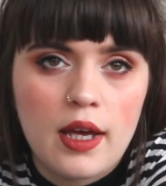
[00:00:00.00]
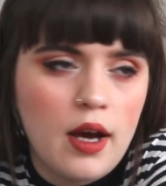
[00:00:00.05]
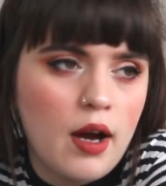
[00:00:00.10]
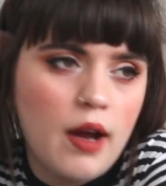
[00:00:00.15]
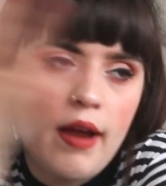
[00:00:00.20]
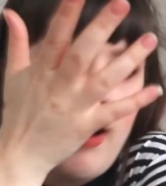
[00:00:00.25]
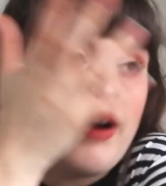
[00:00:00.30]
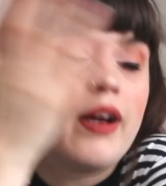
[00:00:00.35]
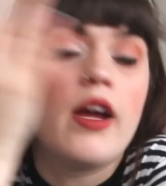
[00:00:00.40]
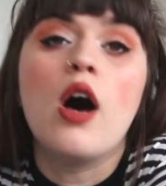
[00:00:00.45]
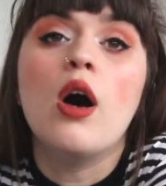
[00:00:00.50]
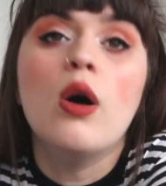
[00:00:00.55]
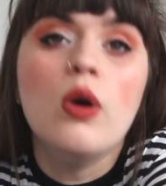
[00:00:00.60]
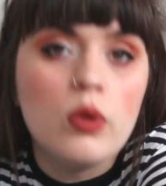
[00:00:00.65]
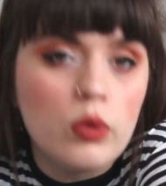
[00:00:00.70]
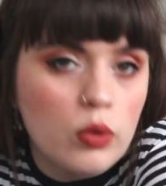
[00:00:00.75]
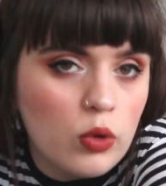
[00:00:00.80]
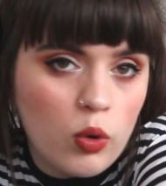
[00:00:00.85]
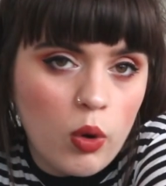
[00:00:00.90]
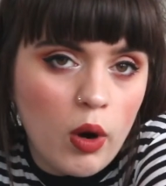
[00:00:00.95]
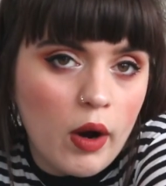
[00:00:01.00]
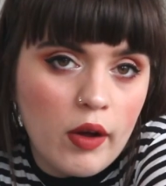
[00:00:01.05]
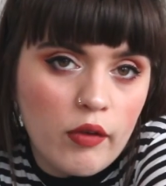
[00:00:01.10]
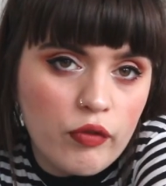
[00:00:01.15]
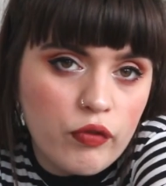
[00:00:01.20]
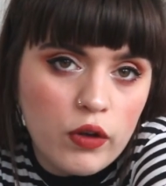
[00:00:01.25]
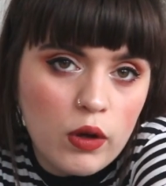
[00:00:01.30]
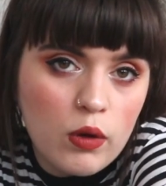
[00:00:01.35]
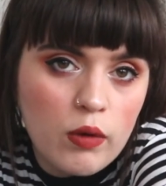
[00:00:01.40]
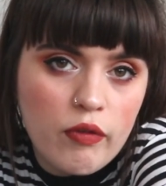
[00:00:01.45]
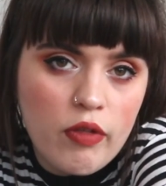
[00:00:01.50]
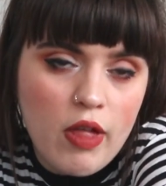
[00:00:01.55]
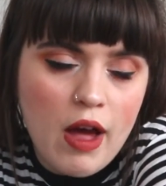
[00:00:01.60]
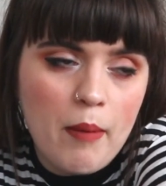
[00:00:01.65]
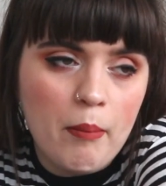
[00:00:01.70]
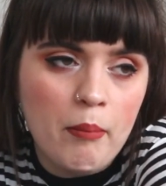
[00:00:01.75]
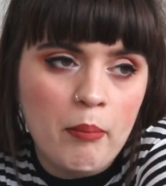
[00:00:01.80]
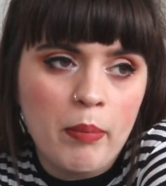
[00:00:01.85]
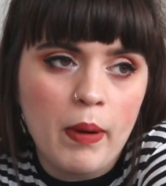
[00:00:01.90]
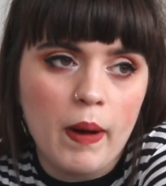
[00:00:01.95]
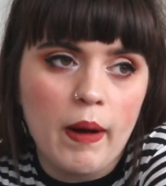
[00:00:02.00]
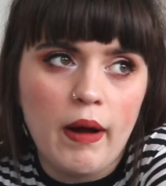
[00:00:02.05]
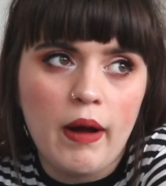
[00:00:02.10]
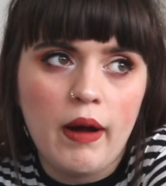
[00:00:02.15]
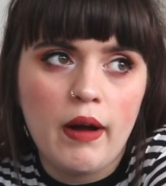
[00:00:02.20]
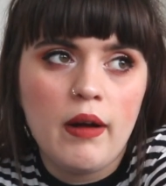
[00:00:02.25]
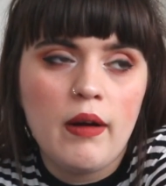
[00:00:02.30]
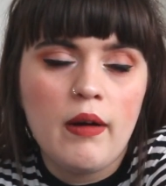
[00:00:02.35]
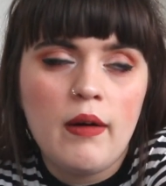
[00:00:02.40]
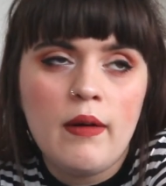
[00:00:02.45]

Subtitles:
I own quite a few of them, but